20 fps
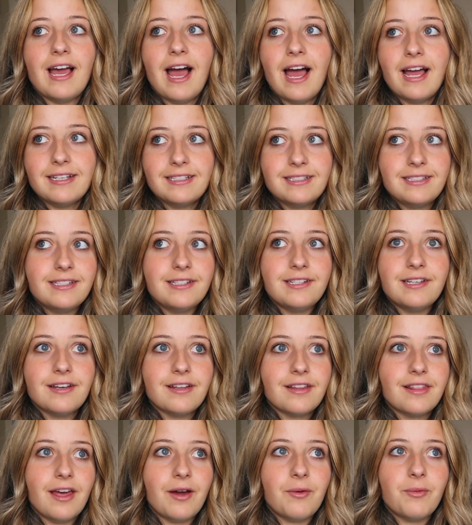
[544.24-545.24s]

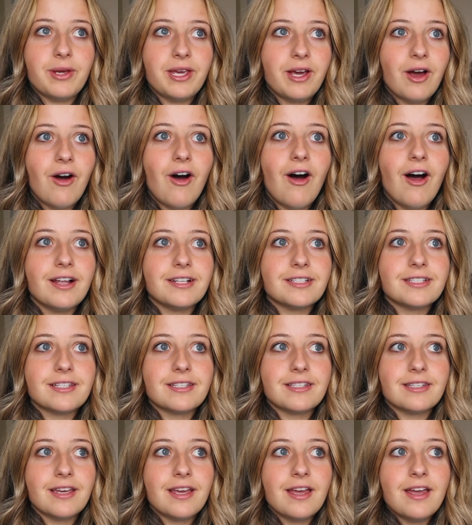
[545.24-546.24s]
idea that we got
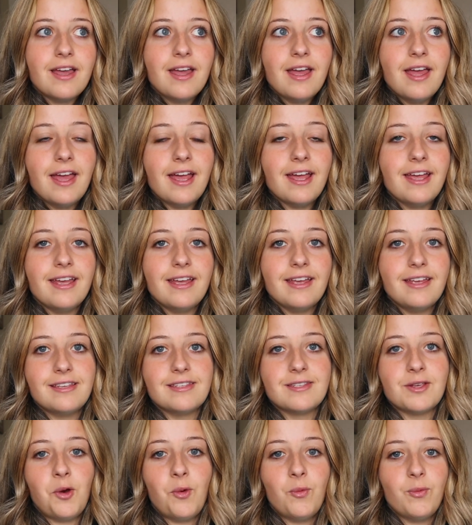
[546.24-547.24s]

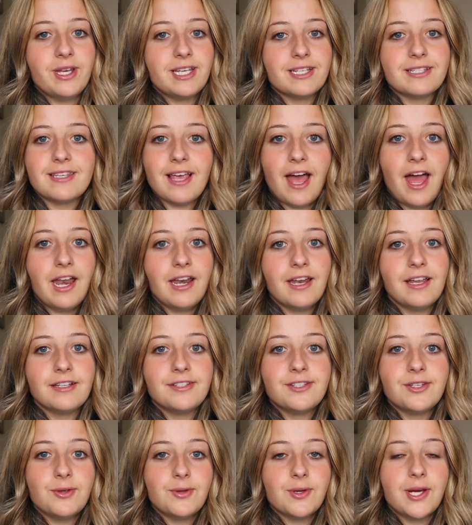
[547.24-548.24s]
is we decided
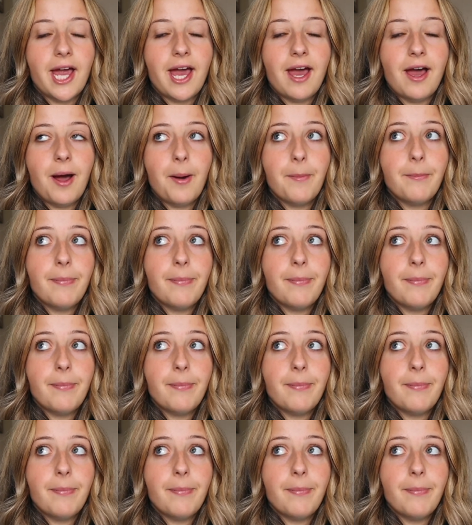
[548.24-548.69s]
to get a